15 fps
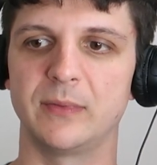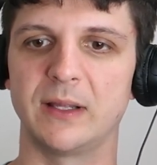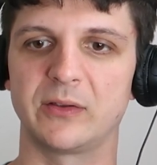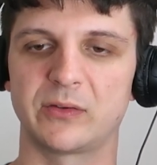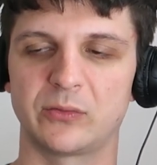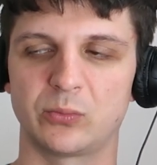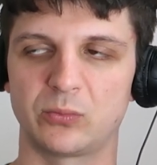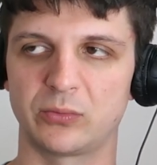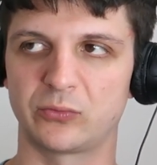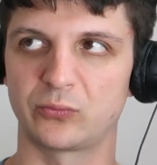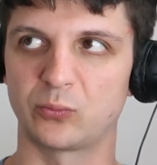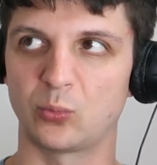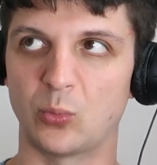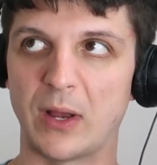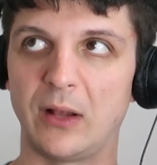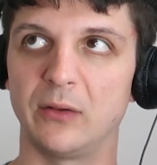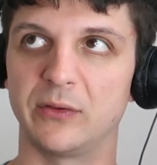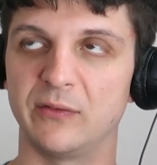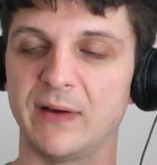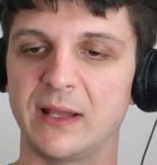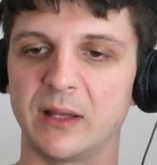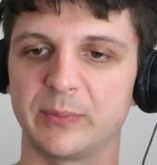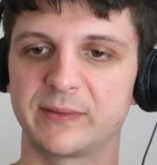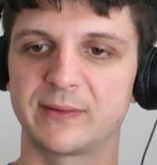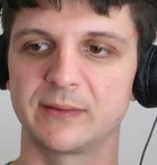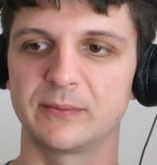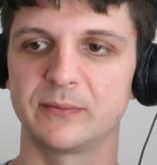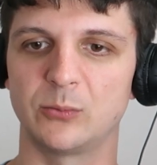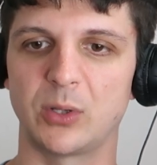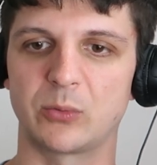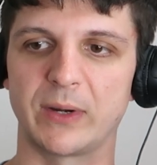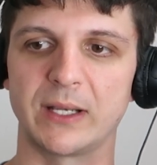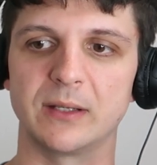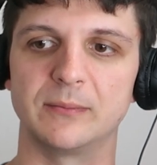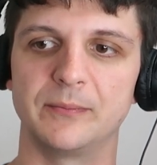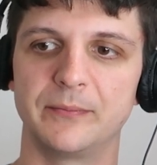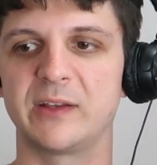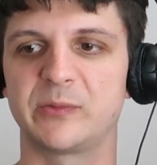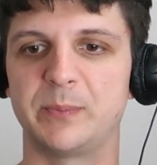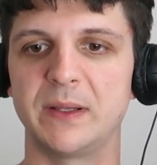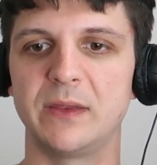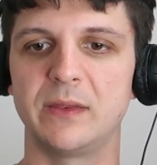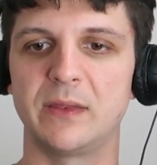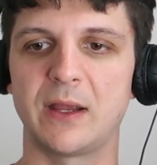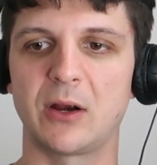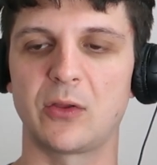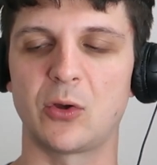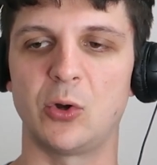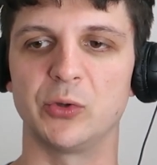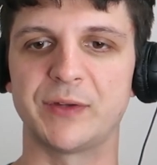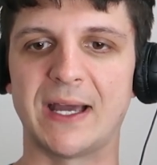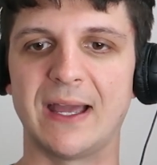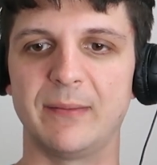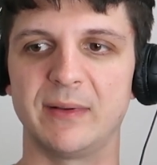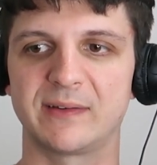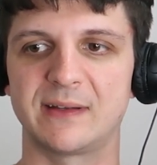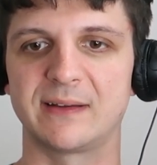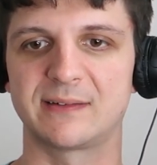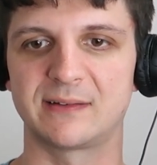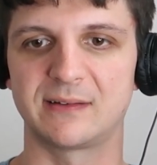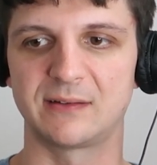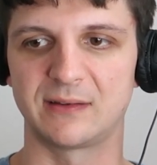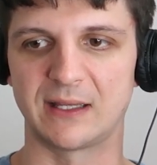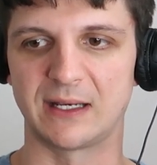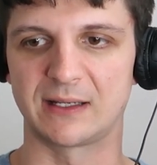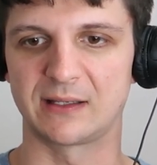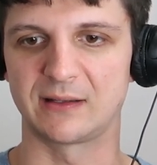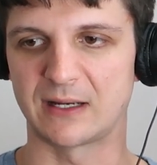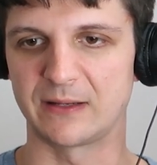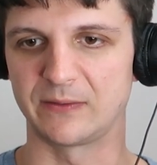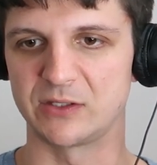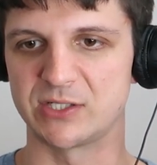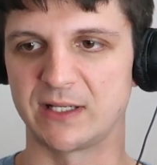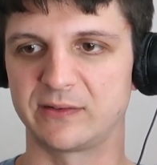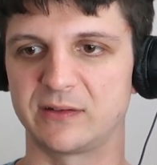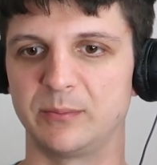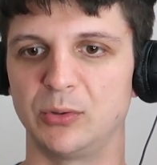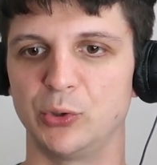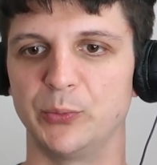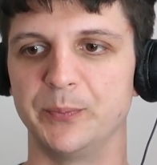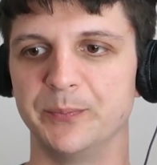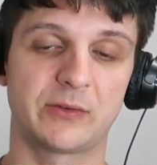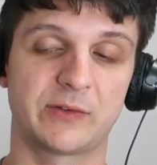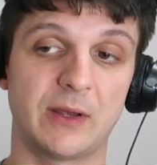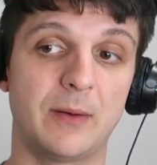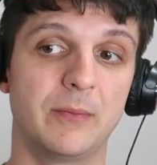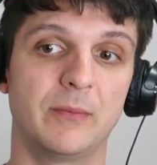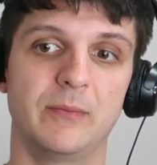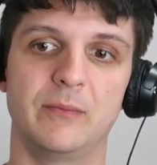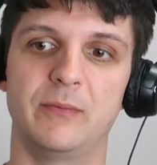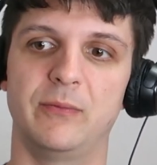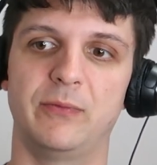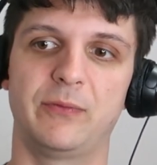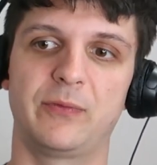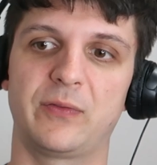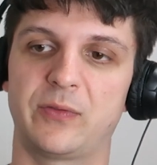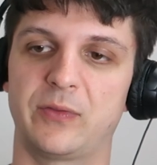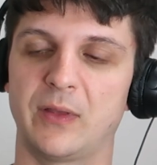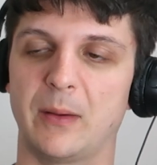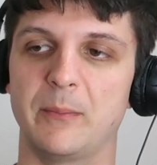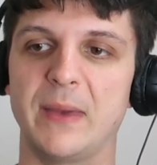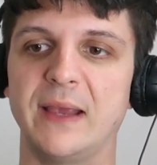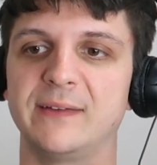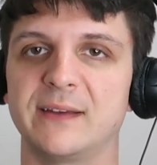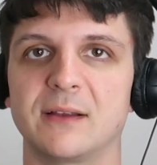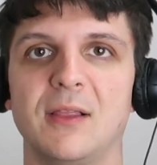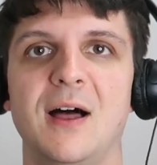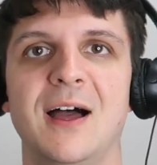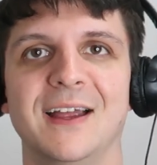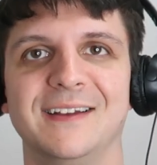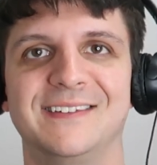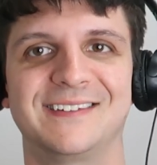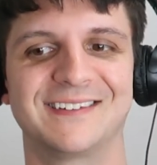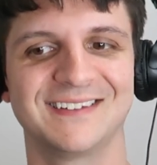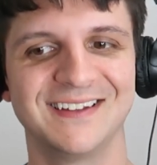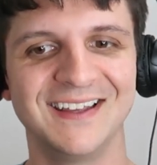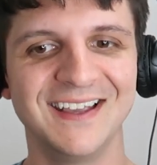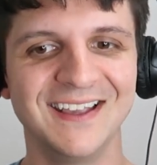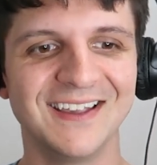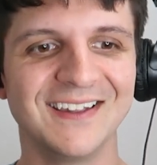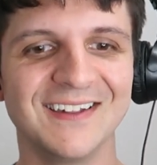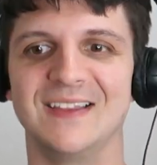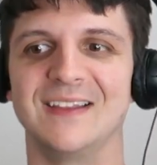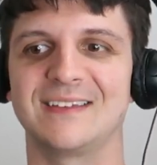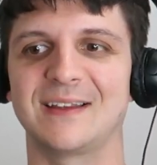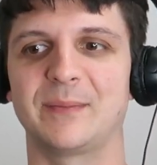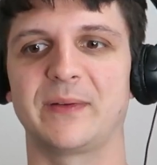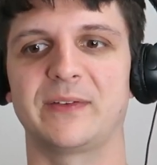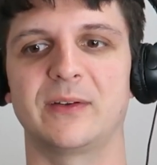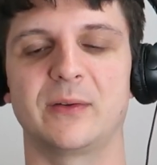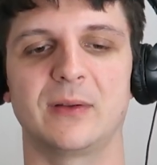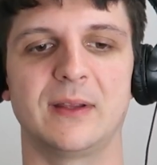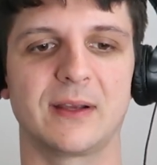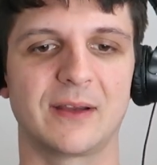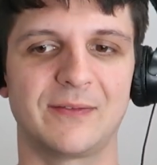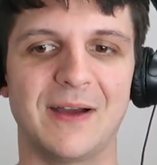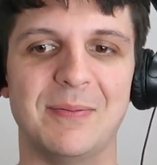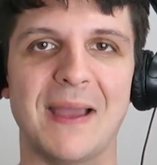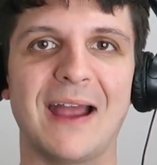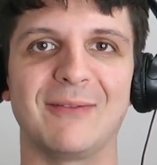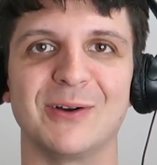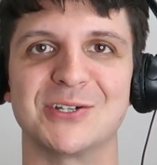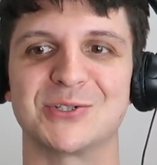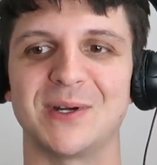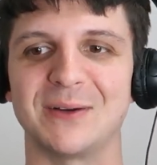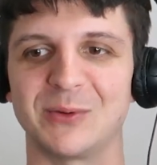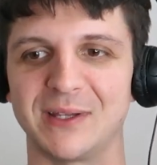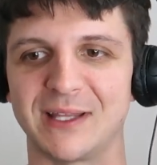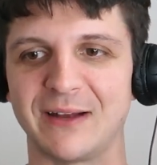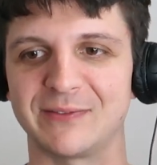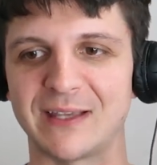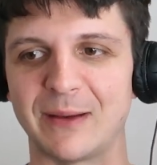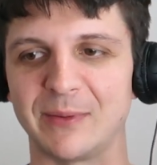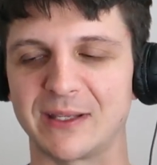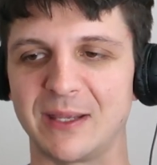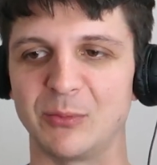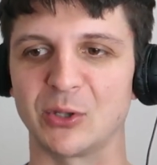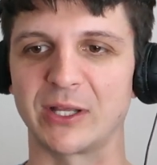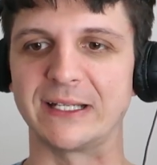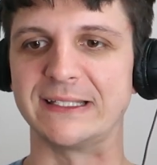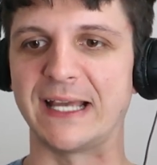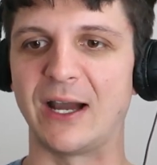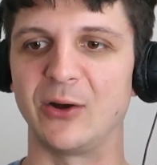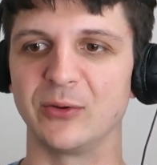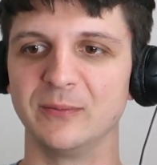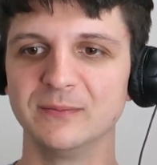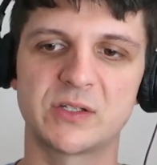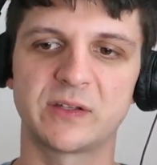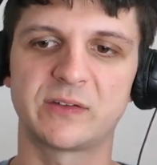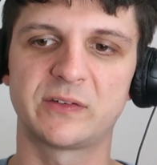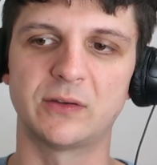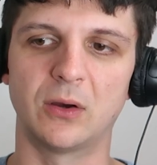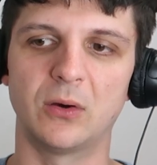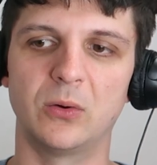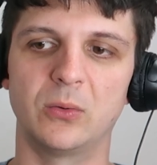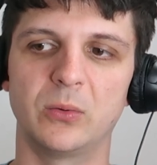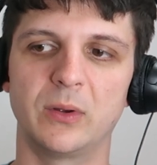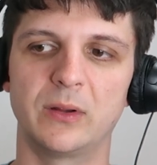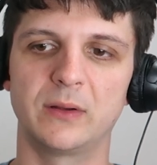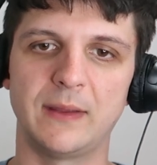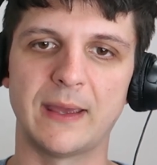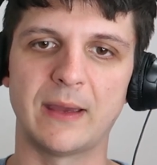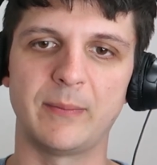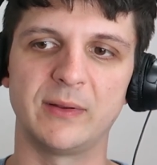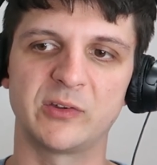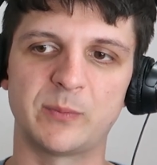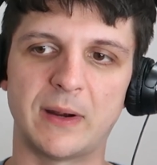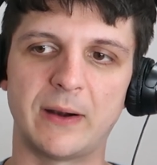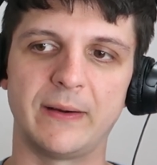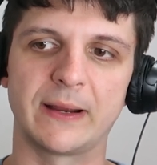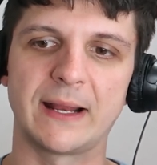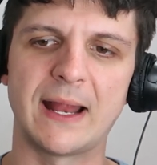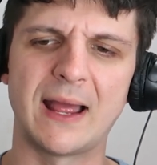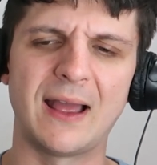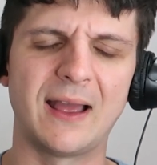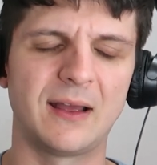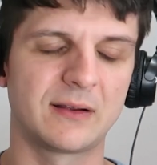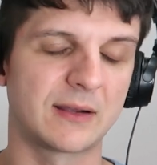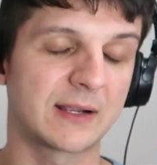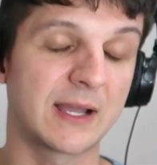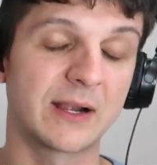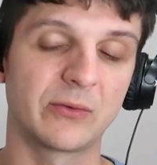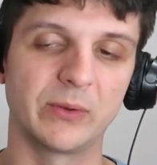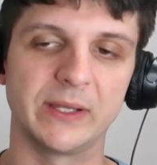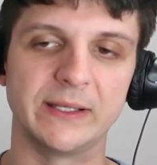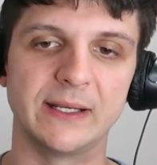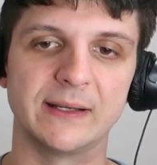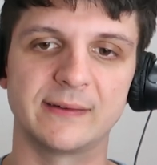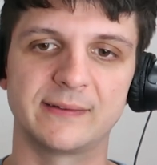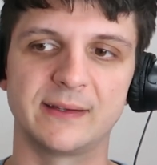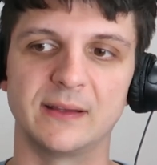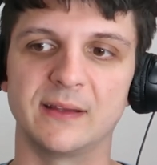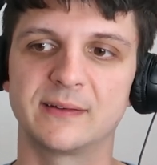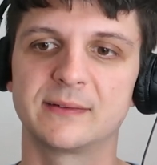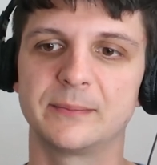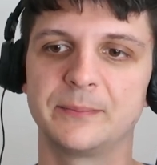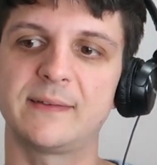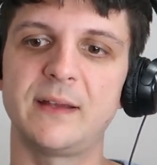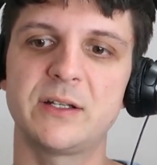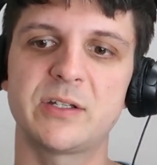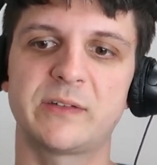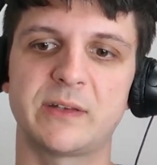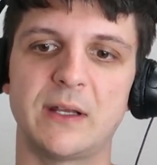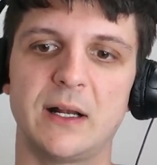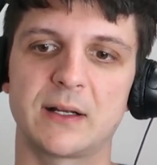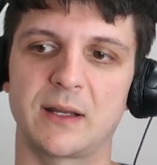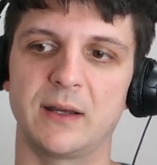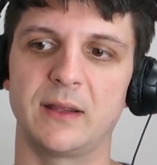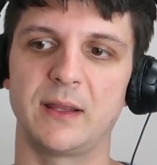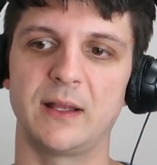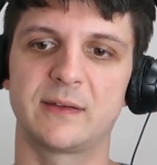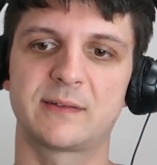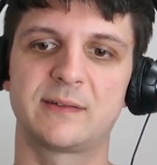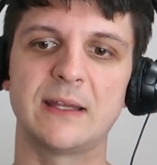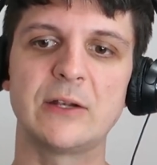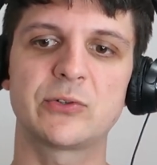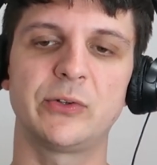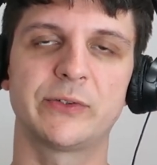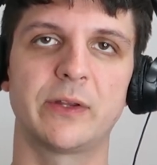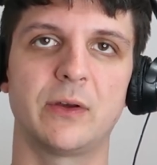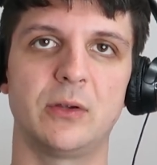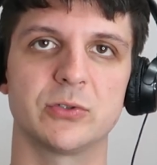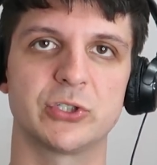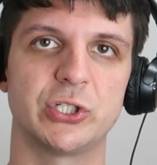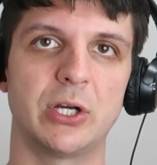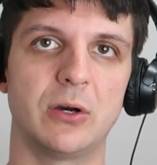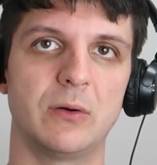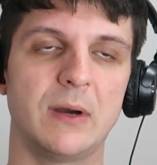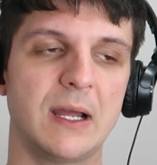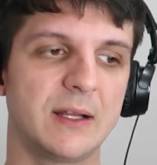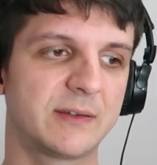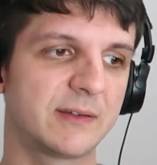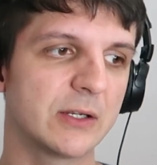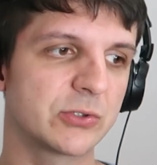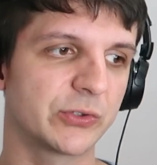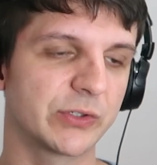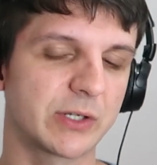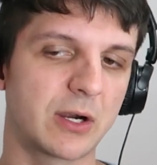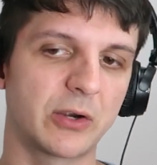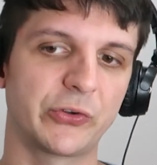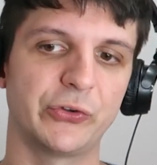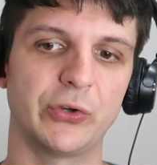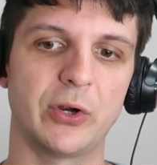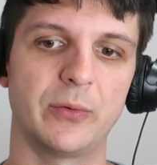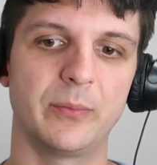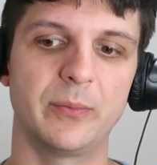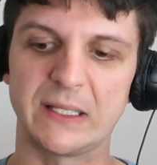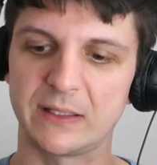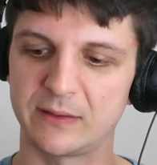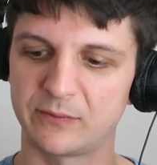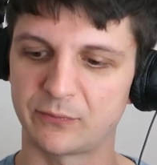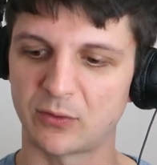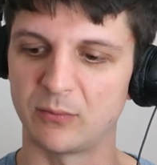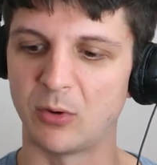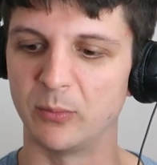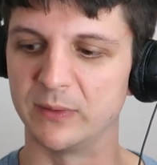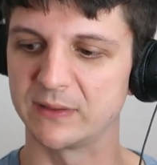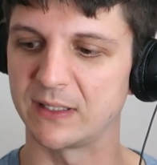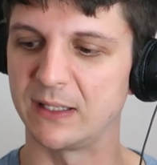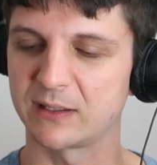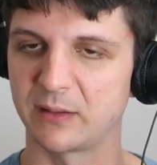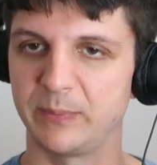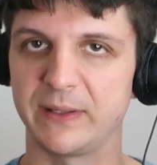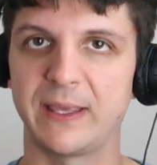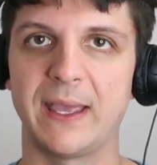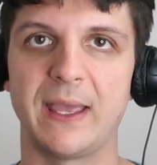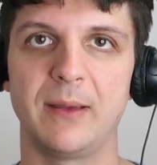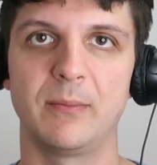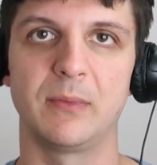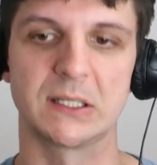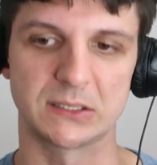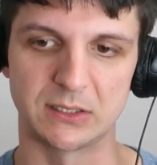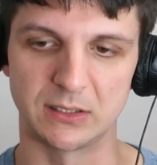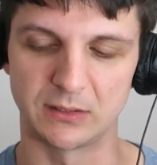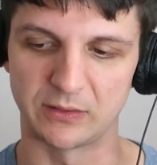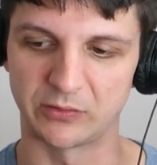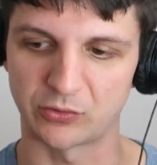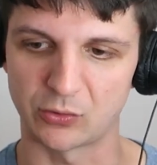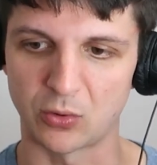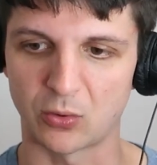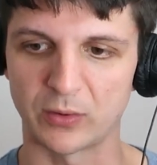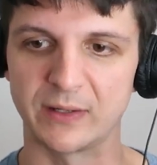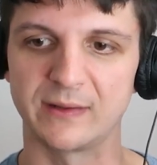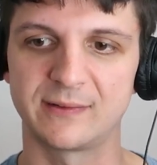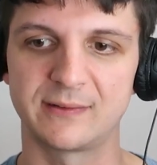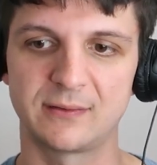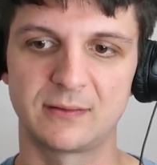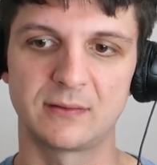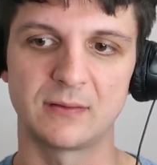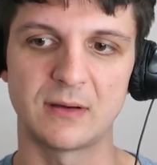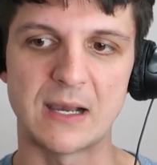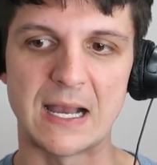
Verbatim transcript: And it's well developed, well written. It's been there the whole time. It's nice that it gotten the chance to bloom. Some amazing lines in this episode. Like, if I'm average, do I really have time to keep looking down? It's just so damn inspiring. And I kind of really needed to see this. It's not just Tanaka. It's central to the whole show. It's central to Karasuno. But for a moment, Tanaka became like this glorious